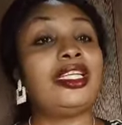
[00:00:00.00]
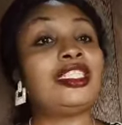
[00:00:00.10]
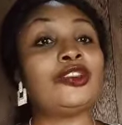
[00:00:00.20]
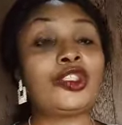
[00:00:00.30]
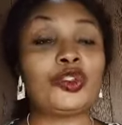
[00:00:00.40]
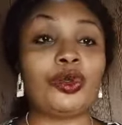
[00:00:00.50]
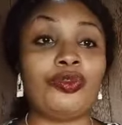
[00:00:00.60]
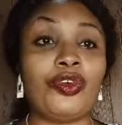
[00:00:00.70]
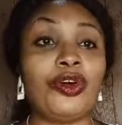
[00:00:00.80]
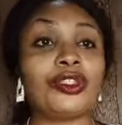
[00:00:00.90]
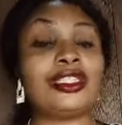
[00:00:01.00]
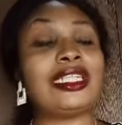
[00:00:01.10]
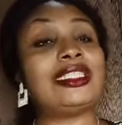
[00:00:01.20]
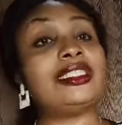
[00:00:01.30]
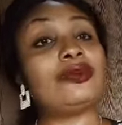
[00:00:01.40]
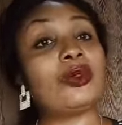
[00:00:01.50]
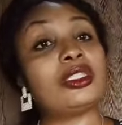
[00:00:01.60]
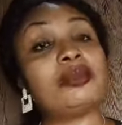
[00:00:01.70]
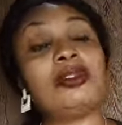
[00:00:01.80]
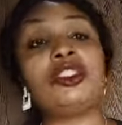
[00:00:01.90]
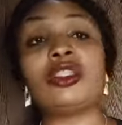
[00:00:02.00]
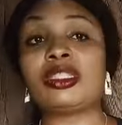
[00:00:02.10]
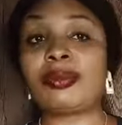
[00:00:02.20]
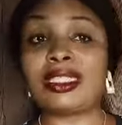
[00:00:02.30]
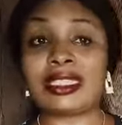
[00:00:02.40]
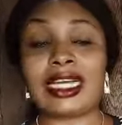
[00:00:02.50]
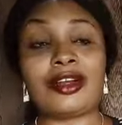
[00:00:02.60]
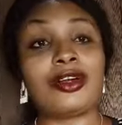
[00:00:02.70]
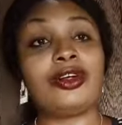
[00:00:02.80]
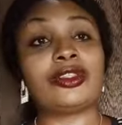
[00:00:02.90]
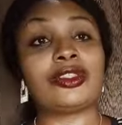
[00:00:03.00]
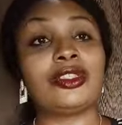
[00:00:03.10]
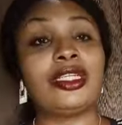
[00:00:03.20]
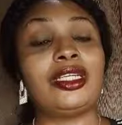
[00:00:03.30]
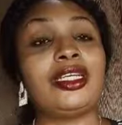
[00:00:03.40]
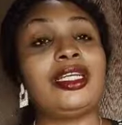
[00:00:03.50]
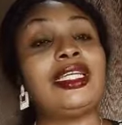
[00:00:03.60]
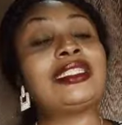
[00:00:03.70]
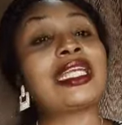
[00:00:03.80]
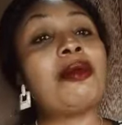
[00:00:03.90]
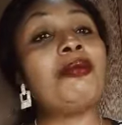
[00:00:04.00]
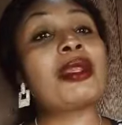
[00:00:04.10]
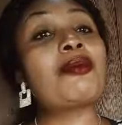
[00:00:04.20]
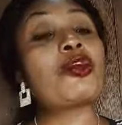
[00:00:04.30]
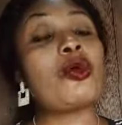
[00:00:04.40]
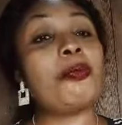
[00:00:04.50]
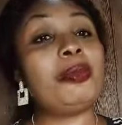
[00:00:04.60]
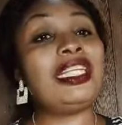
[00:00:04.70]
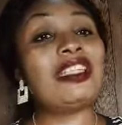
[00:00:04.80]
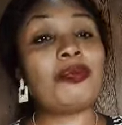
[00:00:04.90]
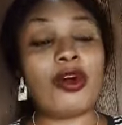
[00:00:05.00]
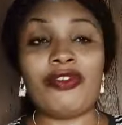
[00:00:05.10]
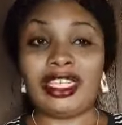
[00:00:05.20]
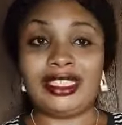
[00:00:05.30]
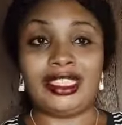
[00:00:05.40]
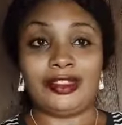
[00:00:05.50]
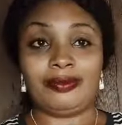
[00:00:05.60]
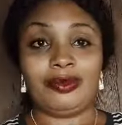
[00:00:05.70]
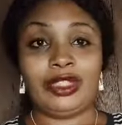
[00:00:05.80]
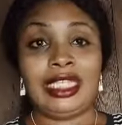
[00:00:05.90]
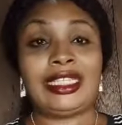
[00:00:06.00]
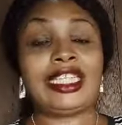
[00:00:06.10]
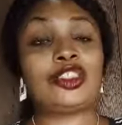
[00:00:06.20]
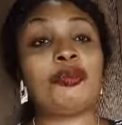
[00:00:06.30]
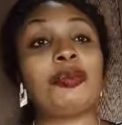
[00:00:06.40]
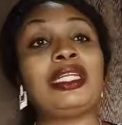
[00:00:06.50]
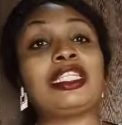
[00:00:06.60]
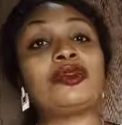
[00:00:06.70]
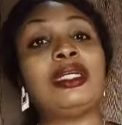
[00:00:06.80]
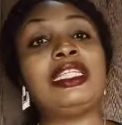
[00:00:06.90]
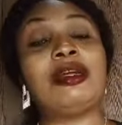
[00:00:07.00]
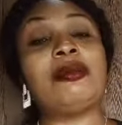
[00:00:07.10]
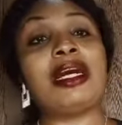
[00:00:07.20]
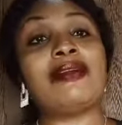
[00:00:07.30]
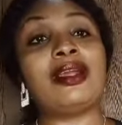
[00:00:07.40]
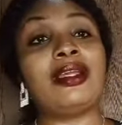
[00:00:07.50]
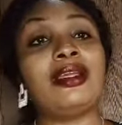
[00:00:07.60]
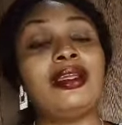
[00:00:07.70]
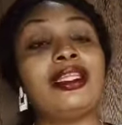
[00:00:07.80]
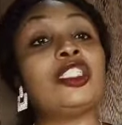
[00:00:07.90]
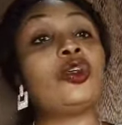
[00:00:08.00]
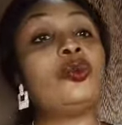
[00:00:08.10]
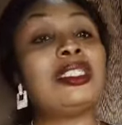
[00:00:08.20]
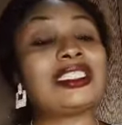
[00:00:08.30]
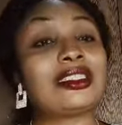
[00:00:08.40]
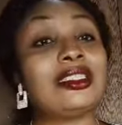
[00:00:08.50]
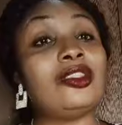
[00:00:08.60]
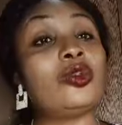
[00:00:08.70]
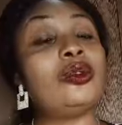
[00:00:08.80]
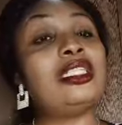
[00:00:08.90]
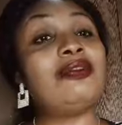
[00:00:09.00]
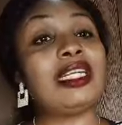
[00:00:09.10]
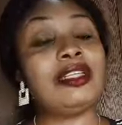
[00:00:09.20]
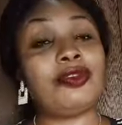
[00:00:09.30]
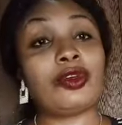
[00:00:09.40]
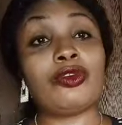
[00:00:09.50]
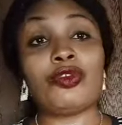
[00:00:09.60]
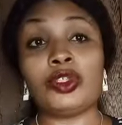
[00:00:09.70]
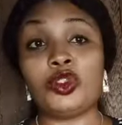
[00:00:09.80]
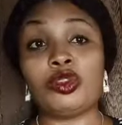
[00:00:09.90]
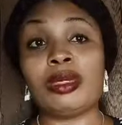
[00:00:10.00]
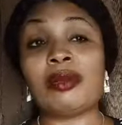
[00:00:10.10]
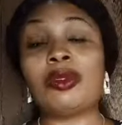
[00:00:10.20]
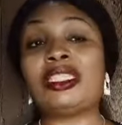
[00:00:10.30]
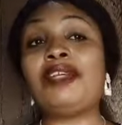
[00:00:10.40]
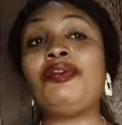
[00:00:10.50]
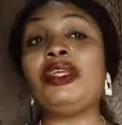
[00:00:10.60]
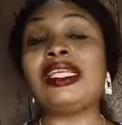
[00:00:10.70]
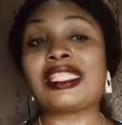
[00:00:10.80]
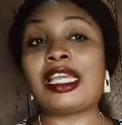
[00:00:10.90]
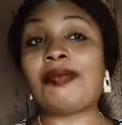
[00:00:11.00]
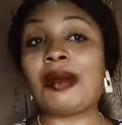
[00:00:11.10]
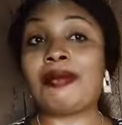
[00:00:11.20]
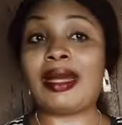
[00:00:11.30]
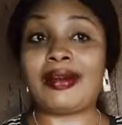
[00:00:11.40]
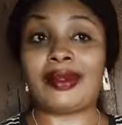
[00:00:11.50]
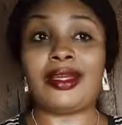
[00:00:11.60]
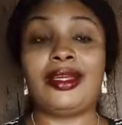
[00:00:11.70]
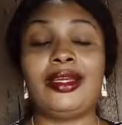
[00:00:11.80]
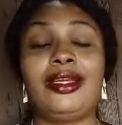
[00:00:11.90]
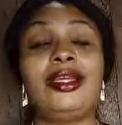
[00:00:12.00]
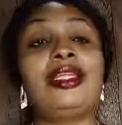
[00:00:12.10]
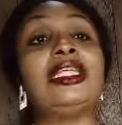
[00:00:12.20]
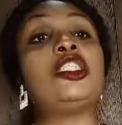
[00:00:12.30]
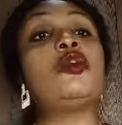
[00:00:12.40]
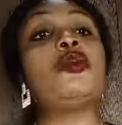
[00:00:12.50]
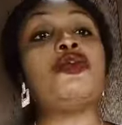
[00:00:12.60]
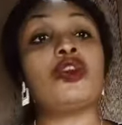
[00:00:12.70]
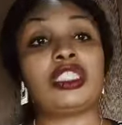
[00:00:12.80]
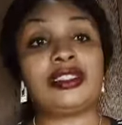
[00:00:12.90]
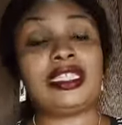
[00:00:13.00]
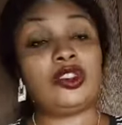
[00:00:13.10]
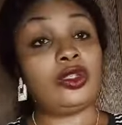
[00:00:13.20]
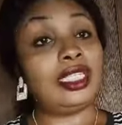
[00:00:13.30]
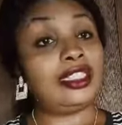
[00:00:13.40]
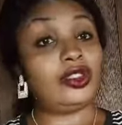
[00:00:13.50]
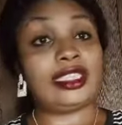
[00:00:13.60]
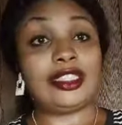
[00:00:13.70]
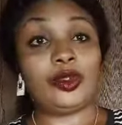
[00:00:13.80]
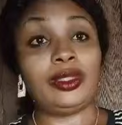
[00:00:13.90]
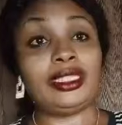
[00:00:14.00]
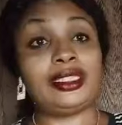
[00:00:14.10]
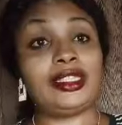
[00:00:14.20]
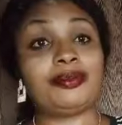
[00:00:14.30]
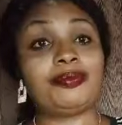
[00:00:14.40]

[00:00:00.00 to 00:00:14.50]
It's not your fault. That is what spiritual spells can cause. It can bring complete poverty. There are some people that when they marry, It's always very difficult for you to marry. But if you escape and marry, the thing will frustrate you unless you settle it.